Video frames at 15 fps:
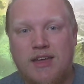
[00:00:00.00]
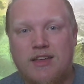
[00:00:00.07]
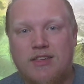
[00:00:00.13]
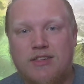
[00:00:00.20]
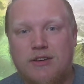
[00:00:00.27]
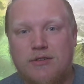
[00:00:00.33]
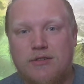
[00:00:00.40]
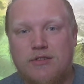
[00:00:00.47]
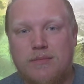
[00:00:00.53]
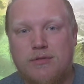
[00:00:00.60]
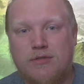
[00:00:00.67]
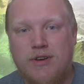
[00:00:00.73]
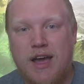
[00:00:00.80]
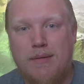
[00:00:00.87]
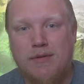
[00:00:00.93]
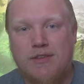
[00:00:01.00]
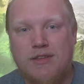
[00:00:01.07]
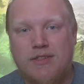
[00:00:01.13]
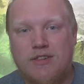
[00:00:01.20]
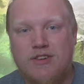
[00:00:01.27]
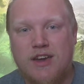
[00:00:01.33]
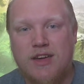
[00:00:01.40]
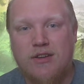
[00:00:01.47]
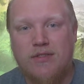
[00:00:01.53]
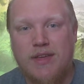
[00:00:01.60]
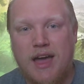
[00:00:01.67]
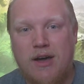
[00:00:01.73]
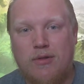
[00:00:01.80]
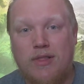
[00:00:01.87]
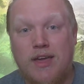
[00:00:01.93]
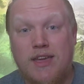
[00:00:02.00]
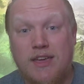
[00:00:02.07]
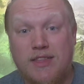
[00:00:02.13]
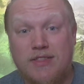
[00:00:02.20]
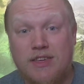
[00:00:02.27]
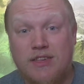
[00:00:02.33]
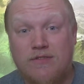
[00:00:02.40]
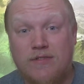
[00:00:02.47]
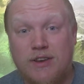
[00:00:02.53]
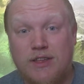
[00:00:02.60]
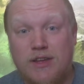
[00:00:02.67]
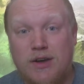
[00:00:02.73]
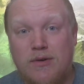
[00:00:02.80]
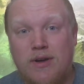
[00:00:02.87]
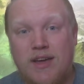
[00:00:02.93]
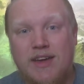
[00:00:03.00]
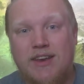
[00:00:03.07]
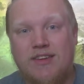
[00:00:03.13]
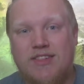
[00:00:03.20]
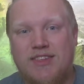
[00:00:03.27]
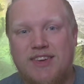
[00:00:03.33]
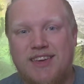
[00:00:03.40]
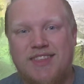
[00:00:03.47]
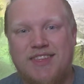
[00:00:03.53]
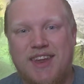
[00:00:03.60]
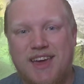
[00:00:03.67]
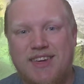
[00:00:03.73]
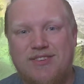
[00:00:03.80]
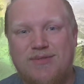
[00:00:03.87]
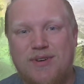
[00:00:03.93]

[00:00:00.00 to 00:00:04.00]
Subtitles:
consider subscribing to the channel now, liking this video, and I'll see you in the next